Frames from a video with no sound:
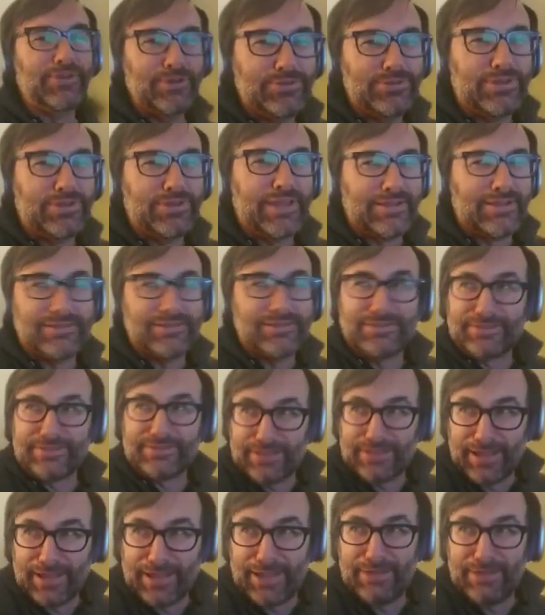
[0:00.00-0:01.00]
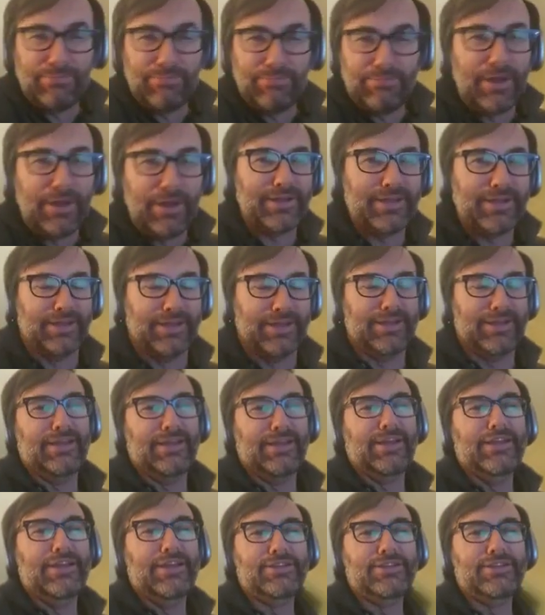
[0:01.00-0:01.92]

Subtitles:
that same bucket to